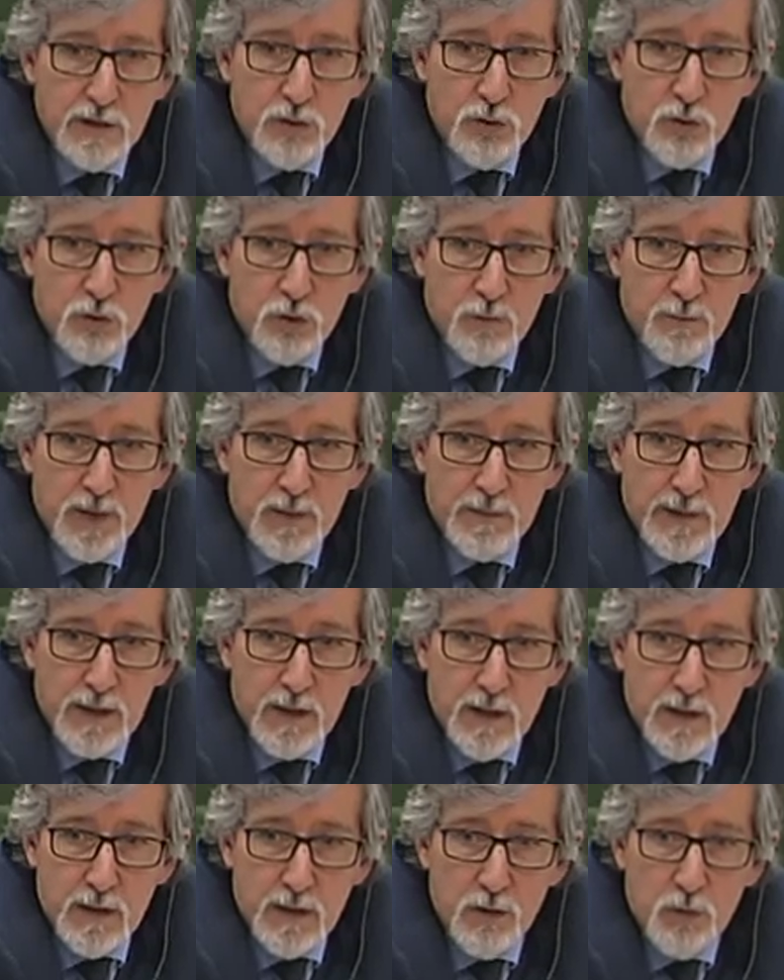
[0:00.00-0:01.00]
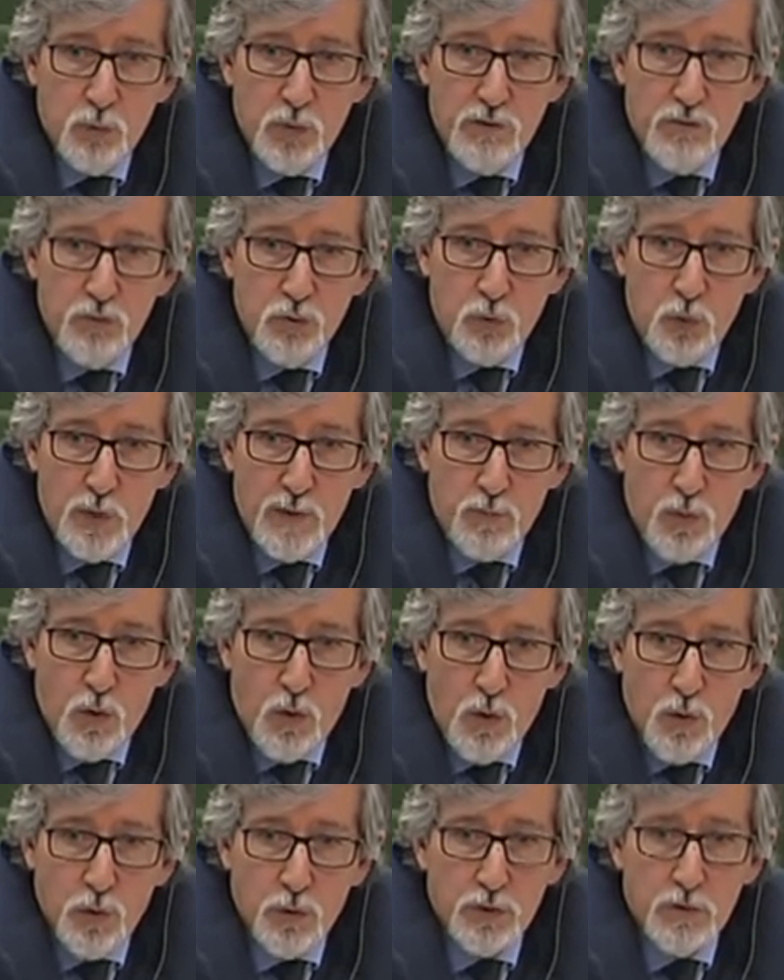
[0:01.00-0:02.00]
in your PIPEDA review
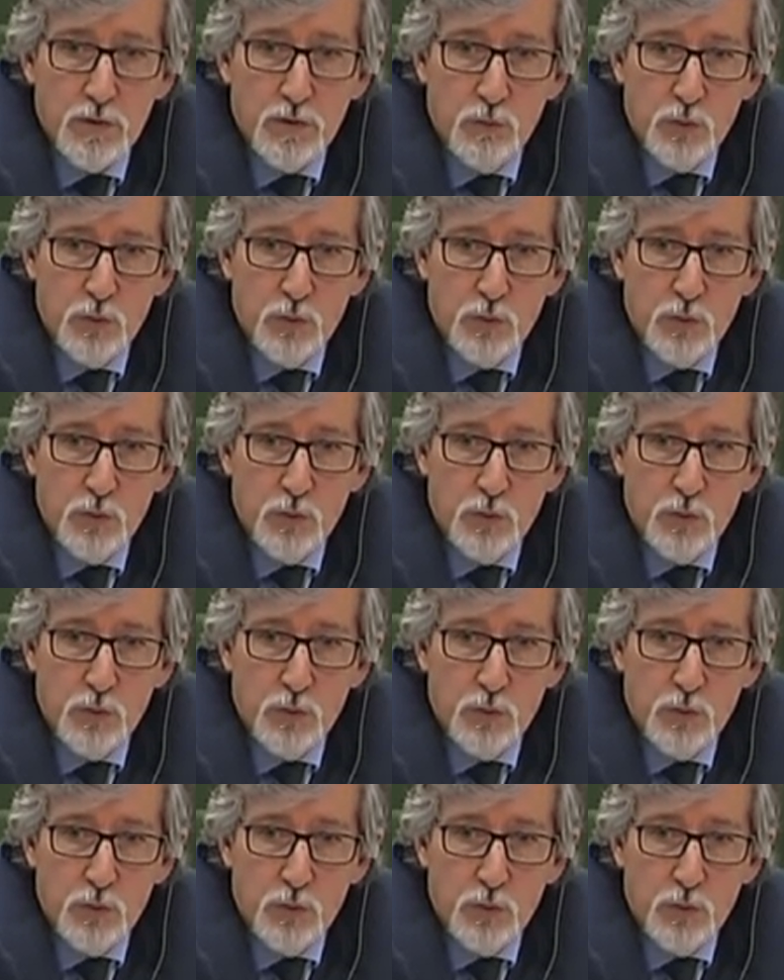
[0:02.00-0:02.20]
report.